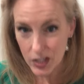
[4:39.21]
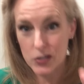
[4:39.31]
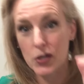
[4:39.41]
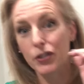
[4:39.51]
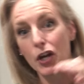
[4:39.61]

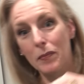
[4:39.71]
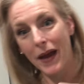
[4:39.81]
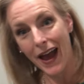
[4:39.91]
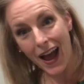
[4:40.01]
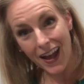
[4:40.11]
So go
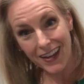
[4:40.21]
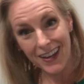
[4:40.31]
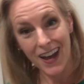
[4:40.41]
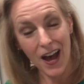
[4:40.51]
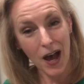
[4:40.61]
back
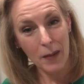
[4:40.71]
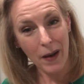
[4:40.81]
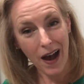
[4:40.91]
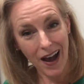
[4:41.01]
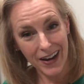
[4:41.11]
up
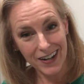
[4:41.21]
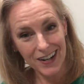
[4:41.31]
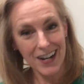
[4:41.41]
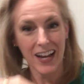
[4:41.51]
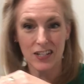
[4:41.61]
higher
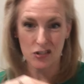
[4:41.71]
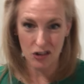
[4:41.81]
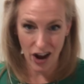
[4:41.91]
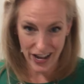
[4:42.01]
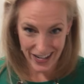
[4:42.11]
and
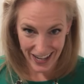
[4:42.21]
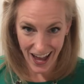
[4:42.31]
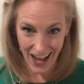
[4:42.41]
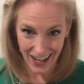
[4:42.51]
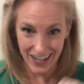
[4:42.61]
try
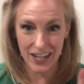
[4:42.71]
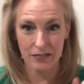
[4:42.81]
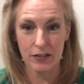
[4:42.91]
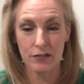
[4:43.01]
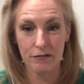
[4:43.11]
again
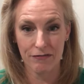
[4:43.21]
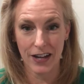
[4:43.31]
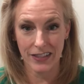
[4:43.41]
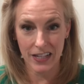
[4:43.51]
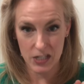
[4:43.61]
if you
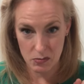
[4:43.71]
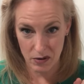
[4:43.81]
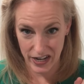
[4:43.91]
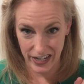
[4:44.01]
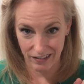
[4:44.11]
find that it's
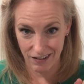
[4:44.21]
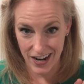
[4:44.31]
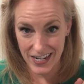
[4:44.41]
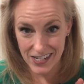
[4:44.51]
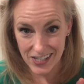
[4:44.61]
breaking,
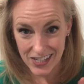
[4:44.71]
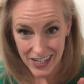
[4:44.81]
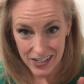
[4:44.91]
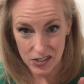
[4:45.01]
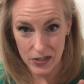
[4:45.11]
right?
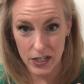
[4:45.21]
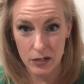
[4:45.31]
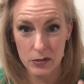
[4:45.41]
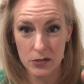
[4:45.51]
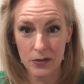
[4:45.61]
So
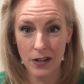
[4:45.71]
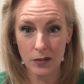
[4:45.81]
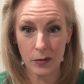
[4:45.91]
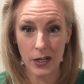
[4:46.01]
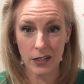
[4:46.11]
here we do
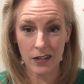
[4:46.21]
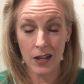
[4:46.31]
another one.